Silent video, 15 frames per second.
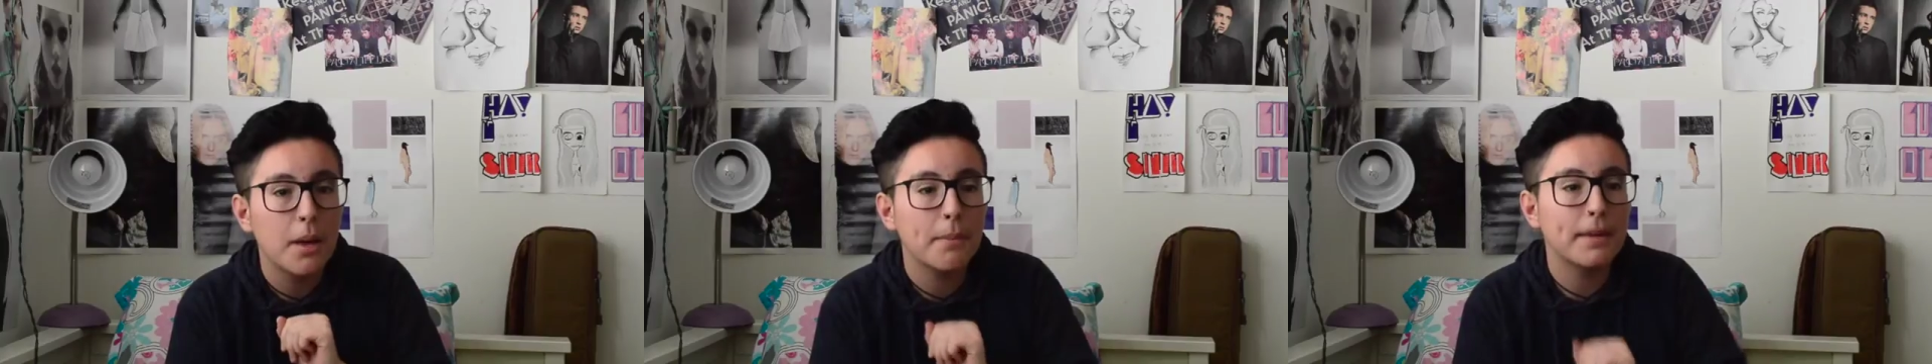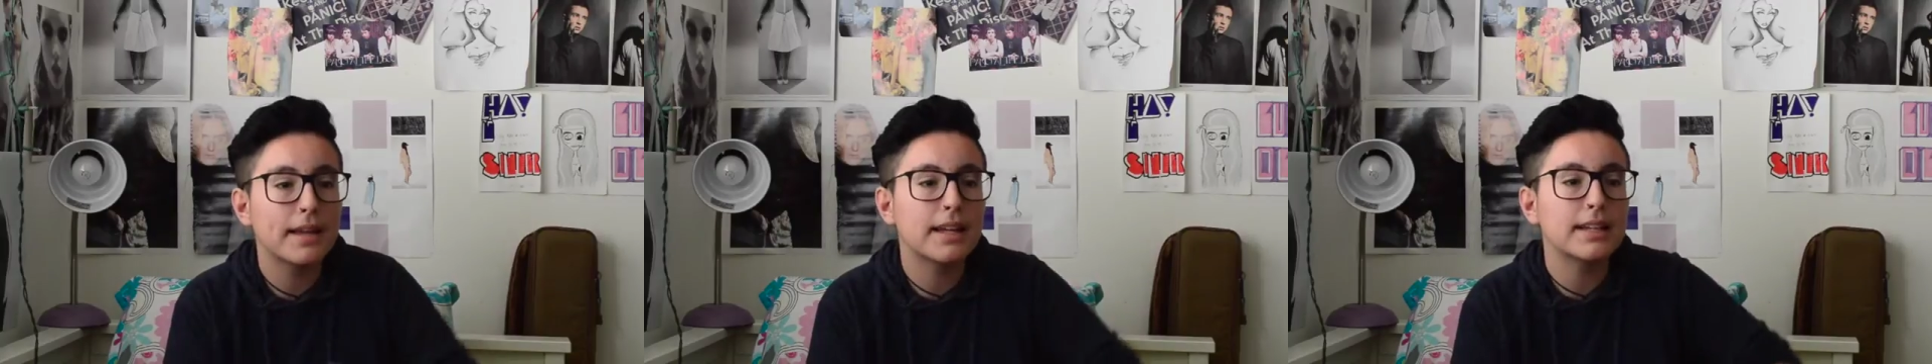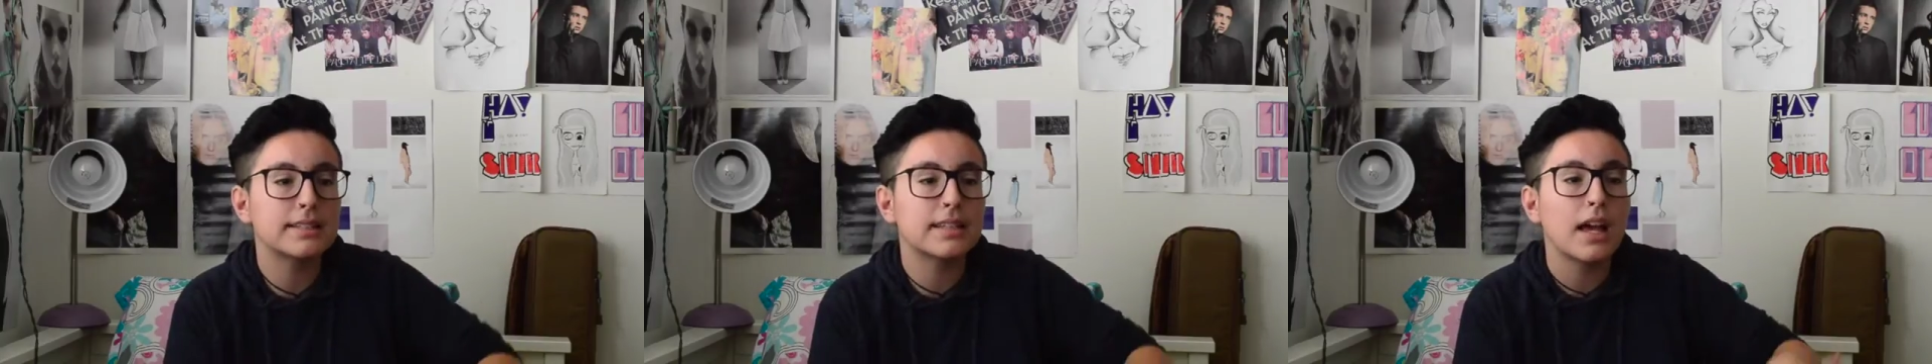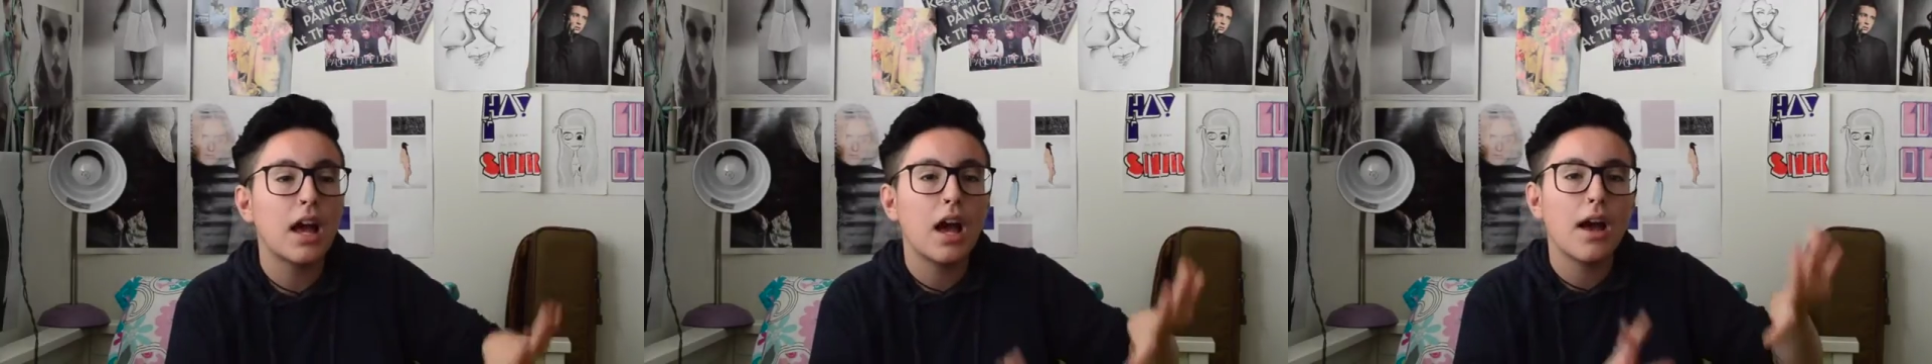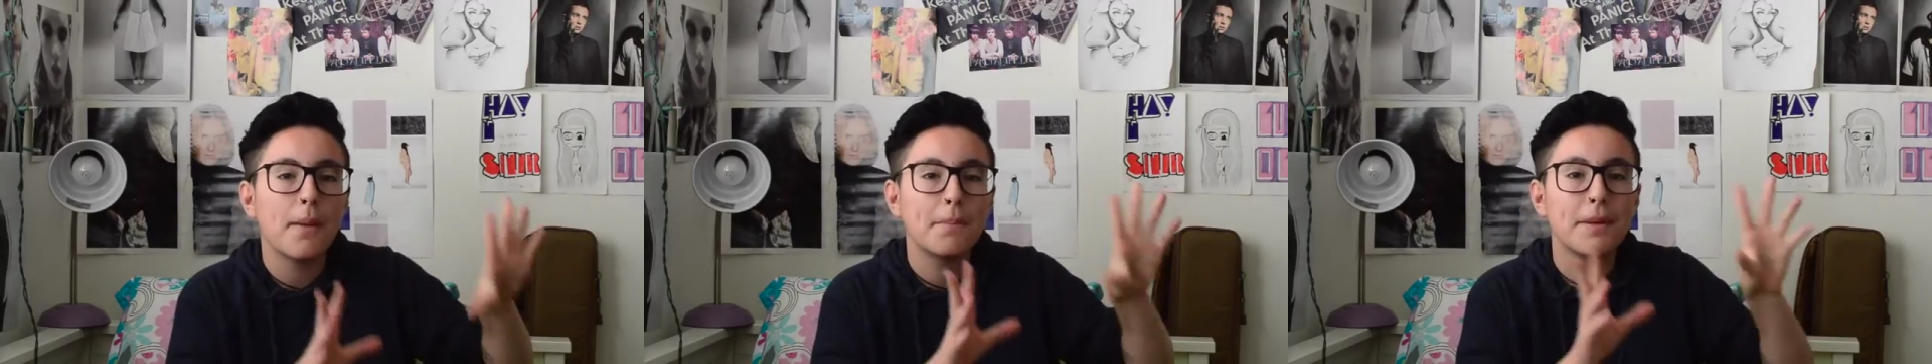because
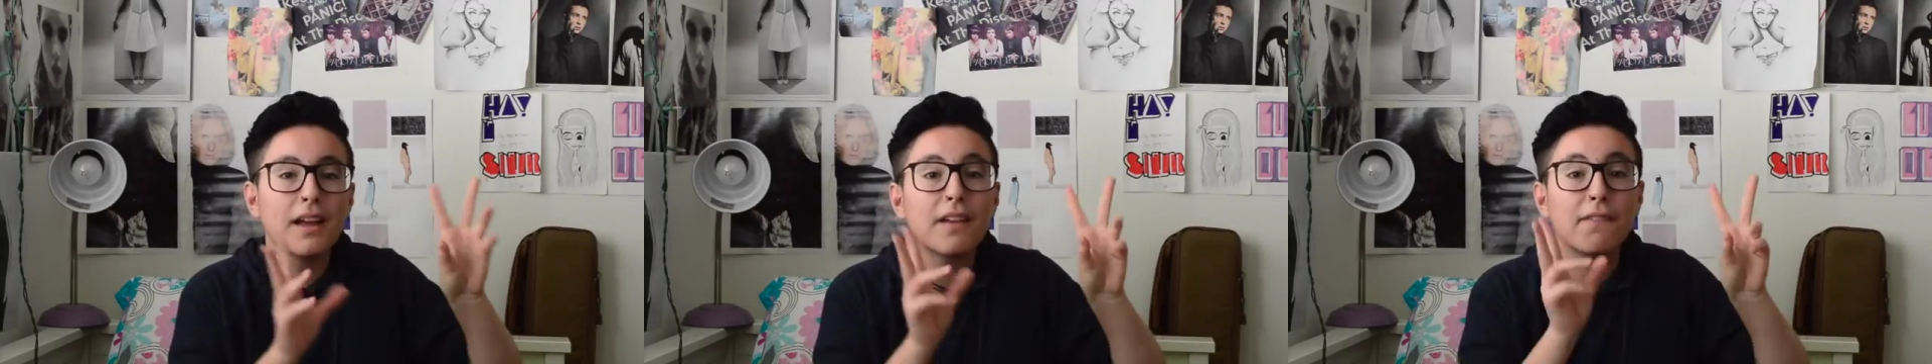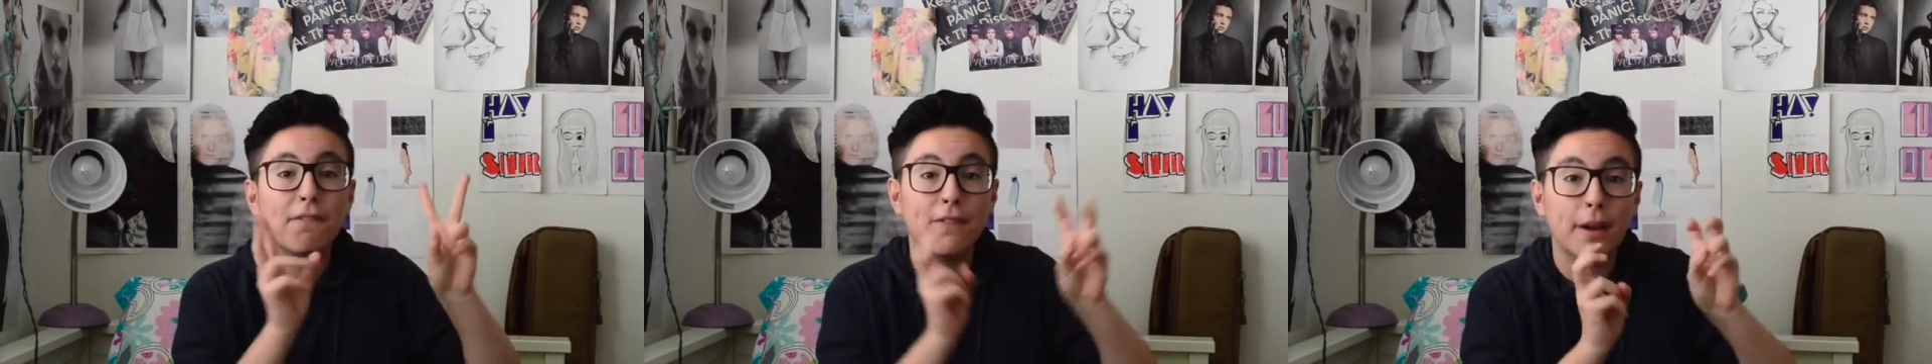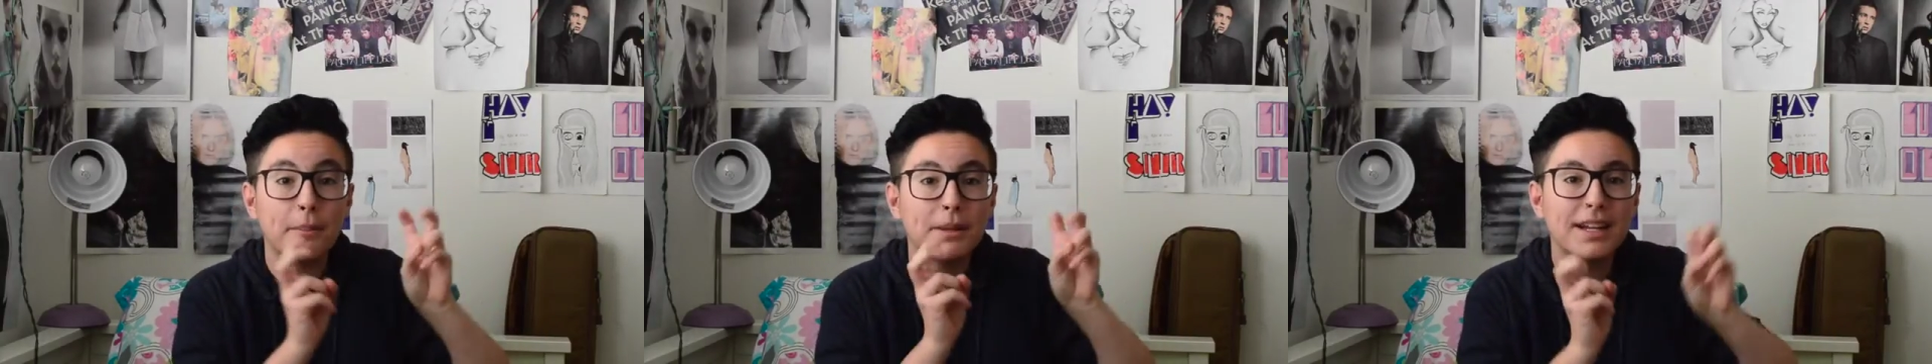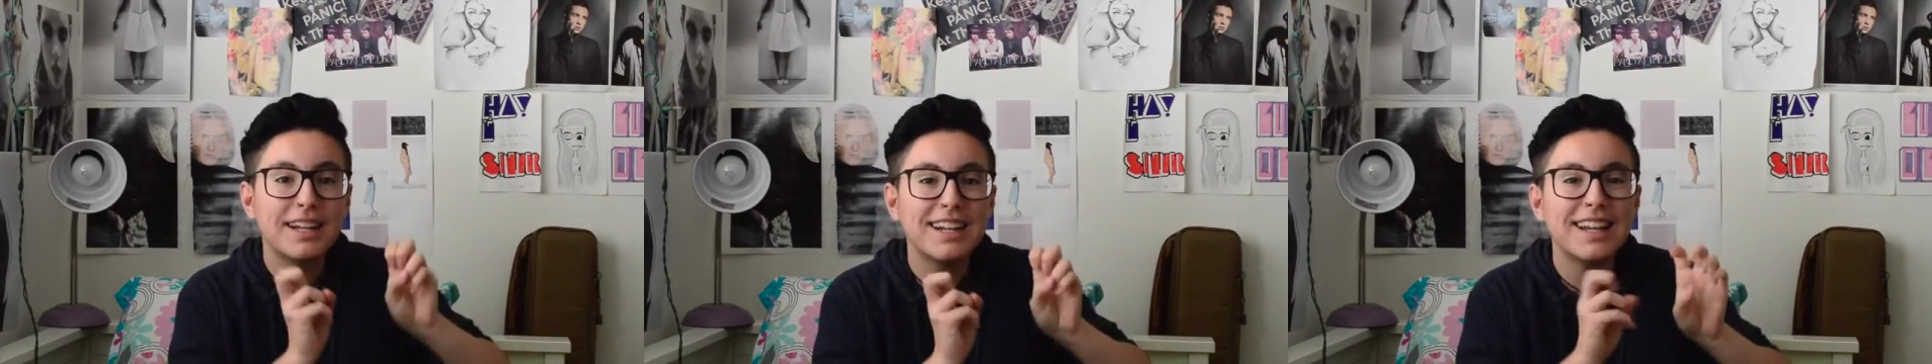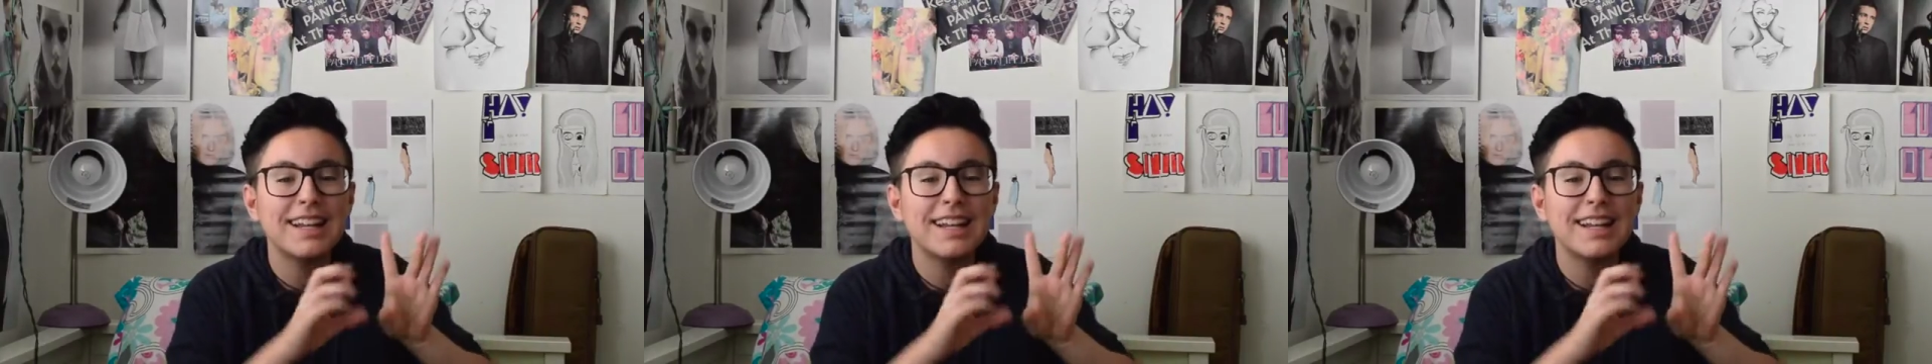being feminine